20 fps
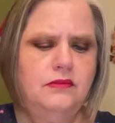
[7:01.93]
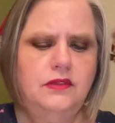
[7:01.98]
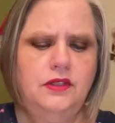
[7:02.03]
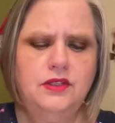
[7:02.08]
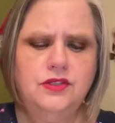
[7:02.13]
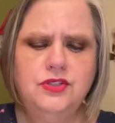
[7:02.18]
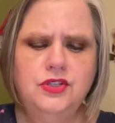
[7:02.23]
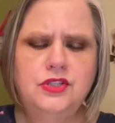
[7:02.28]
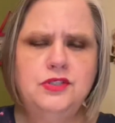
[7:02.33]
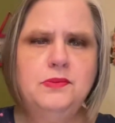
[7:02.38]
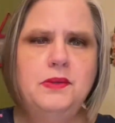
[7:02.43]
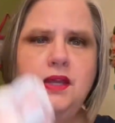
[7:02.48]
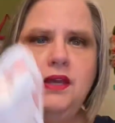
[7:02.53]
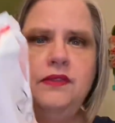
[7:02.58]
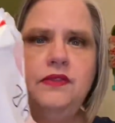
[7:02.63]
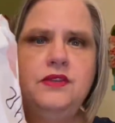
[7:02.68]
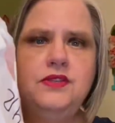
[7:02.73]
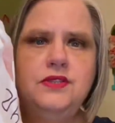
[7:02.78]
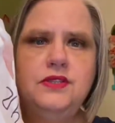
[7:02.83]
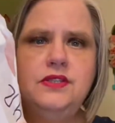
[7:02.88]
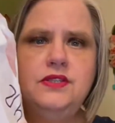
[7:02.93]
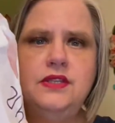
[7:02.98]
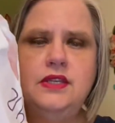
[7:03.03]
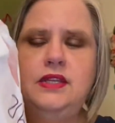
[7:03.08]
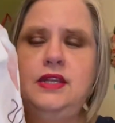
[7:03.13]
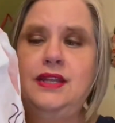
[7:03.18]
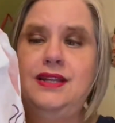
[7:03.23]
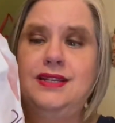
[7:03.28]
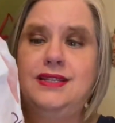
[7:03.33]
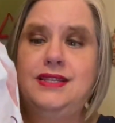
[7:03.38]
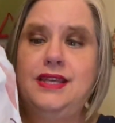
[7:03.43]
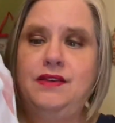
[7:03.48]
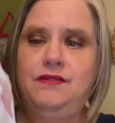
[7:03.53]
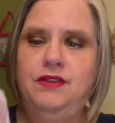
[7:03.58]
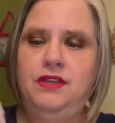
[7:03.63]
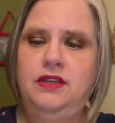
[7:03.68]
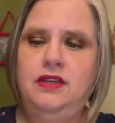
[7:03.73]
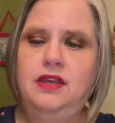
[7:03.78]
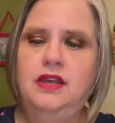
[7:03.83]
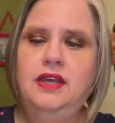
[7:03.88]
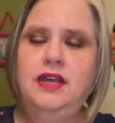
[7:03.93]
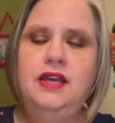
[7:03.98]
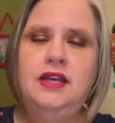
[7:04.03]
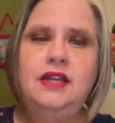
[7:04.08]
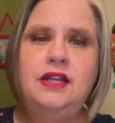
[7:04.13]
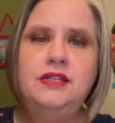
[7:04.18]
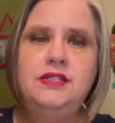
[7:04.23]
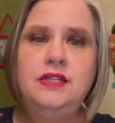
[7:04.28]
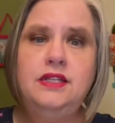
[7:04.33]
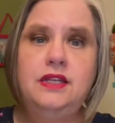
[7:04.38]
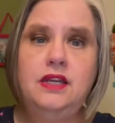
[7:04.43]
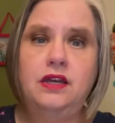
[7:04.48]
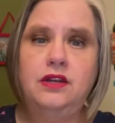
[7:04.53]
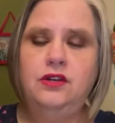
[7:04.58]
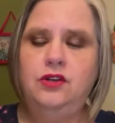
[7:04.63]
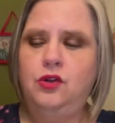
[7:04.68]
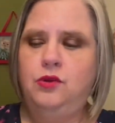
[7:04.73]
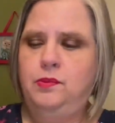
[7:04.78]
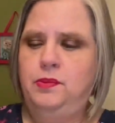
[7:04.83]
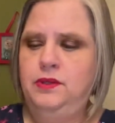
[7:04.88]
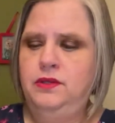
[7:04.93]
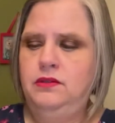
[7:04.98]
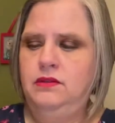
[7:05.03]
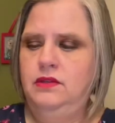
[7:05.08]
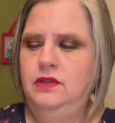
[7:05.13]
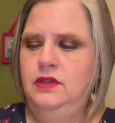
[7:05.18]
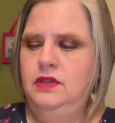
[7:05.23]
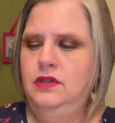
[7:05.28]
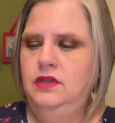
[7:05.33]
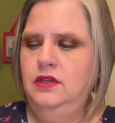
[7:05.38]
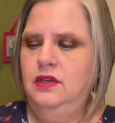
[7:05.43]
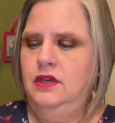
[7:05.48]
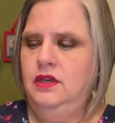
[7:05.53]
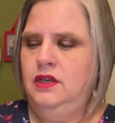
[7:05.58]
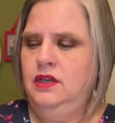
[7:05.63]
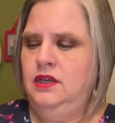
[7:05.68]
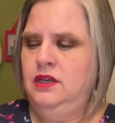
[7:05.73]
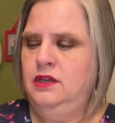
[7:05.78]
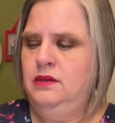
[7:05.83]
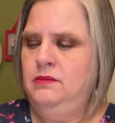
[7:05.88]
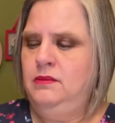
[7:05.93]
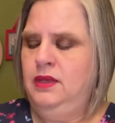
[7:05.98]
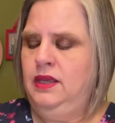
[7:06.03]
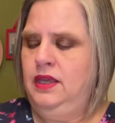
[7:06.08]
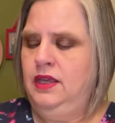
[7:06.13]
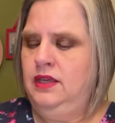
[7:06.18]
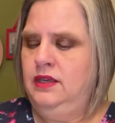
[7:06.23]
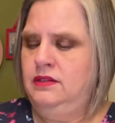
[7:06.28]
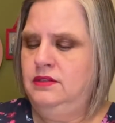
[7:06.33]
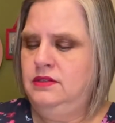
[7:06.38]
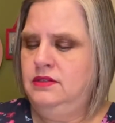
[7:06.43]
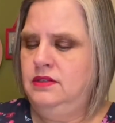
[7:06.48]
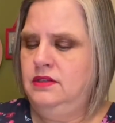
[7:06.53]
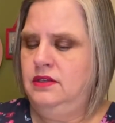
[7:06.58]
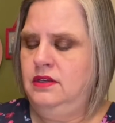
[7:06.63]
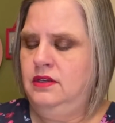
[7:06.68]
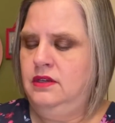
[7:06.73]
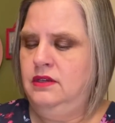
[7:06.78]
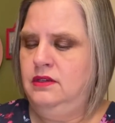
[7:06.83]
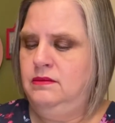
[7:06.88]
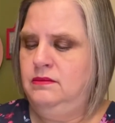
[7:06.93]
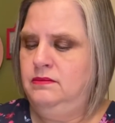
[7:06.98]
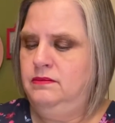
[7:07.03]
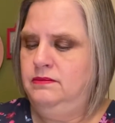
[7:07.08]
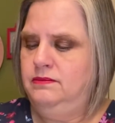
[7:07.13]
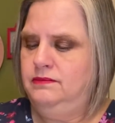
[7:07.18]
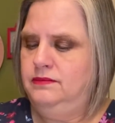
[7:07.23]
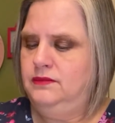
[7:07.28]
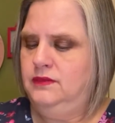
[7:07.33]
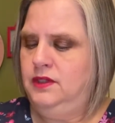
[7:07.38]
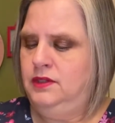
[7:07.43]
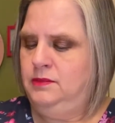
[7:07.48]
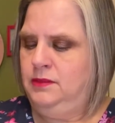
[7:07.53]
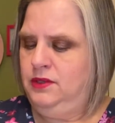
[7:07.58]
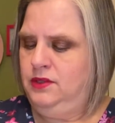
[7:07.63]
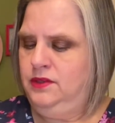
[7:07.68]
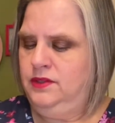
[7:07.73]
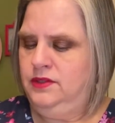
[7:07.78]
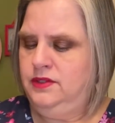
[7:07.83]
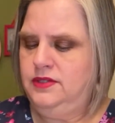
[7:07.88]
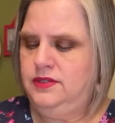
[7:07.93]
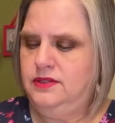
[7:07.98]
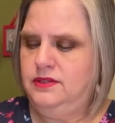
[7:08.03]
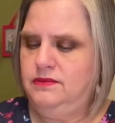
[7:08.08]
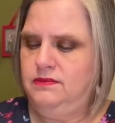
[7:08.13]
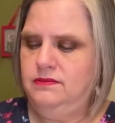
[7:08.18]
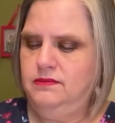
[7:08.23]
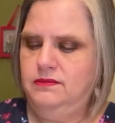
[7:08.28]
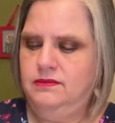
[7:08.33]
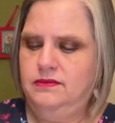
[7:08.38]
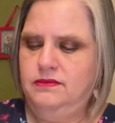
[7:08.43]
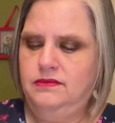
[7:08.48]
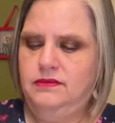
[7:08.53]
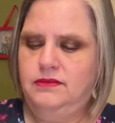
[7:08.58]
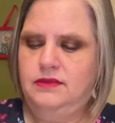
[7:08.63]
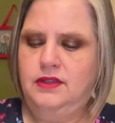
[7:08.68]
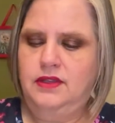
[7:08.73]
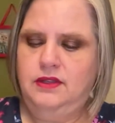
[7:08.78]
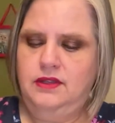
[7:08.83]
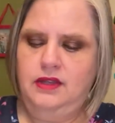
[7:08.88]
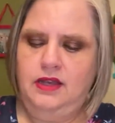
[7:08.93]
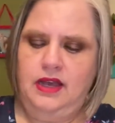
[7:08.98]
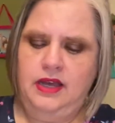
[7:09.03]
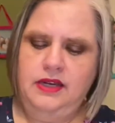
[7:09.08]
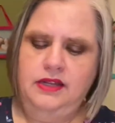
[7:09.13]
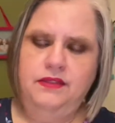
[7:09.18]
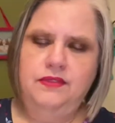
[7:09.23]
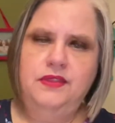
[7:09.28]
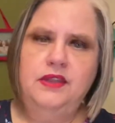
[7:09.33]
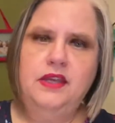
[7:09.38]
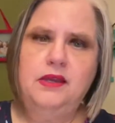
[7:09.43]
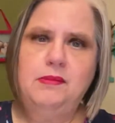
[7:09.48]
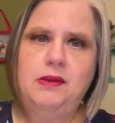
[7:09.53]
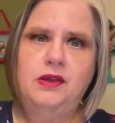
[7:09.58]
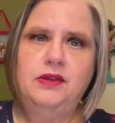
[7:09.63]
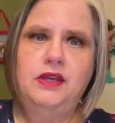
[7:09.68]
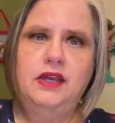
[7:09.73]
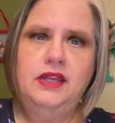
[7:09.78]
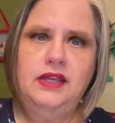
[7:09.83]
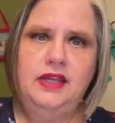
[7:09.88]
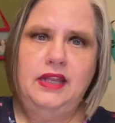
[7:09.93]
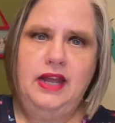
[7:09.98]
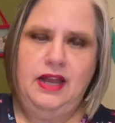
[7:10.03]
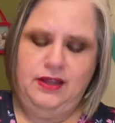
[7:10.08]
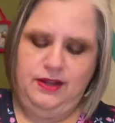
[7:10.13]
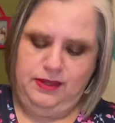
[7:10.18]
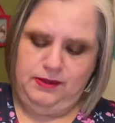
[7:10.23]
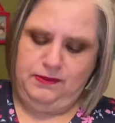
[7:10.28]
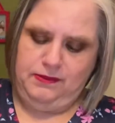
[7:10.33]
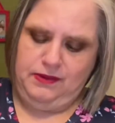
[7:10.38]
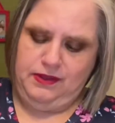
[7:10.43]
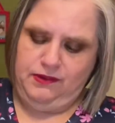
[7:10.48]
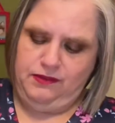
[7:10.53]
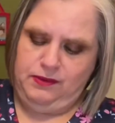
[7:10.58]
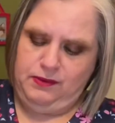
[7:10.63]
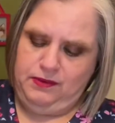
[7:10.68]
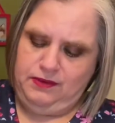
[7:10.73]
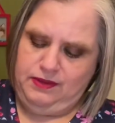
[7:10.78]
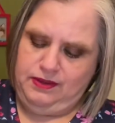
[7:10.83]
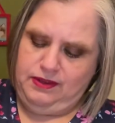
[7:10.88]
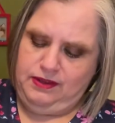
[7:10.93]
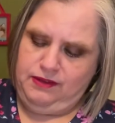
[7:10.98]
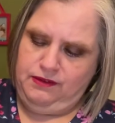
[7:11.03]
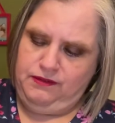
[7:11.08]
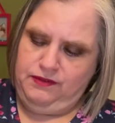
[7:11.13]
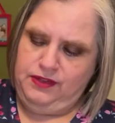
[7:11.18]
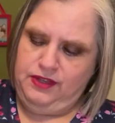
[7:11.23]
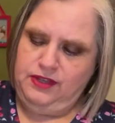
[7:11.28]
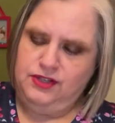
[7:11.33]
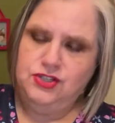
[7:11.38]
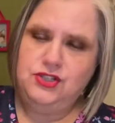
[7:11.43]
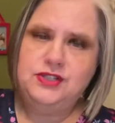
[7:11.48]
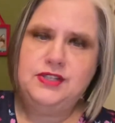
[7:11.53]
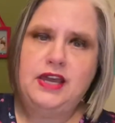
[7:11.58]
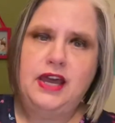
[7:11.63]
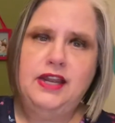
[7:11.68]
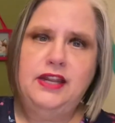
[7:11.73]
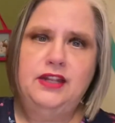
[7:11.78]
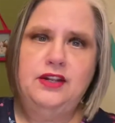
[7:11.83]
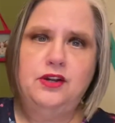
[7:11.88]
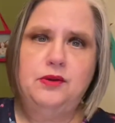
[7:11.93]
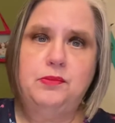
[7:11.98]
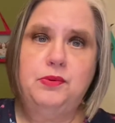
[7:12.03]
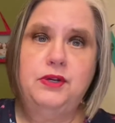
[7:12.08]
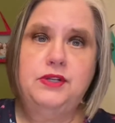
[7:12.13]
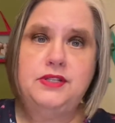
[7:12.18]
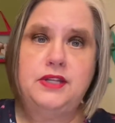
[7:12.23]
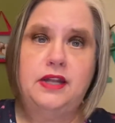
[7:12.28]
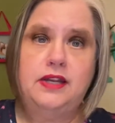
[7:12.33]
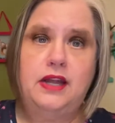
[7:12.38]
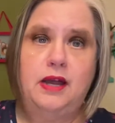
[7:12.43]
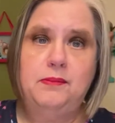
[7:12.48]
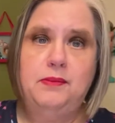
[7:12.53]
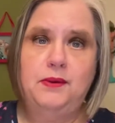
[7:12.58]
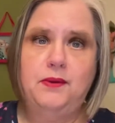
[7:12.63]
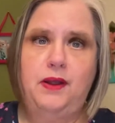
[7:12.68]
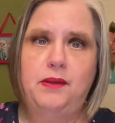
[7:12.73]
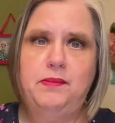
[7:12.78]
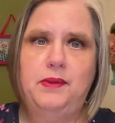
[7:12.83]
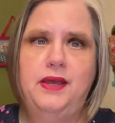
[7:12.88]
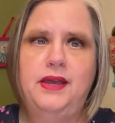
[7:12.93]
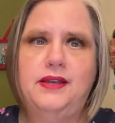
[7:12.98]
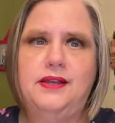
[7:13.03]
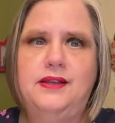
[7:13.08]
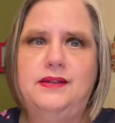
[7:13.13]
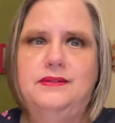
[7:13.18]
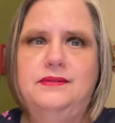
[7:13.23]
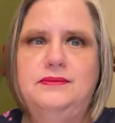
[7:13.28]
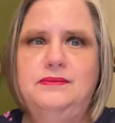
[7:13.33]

Excuse me. And this is it, and it's heavy. And I did cut it open. Um, and, um, oh my goodness. I didn't think about getting it out of the, of the, of the, she's got it in here pretty tight. I'll be right back.